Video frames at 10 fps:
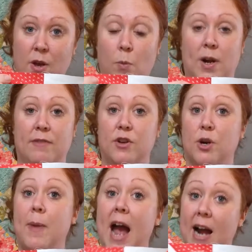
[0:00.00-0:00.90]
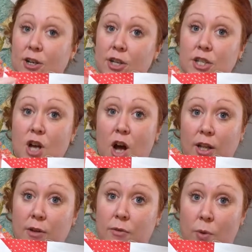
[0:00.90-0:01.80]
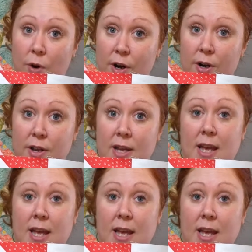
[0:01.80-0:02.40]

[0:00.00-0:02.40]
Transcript: whatever your pattern is calling for,